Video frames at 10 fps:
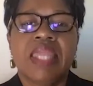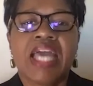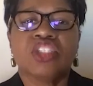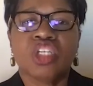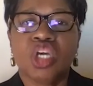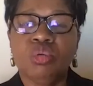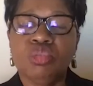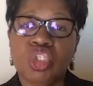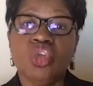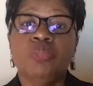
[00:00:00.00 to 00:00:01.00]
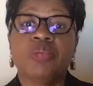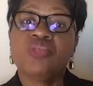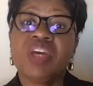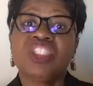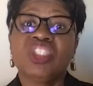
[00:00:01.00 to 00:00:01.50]
as a go-to
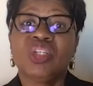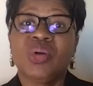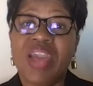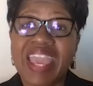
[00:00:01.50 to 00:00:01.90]
professional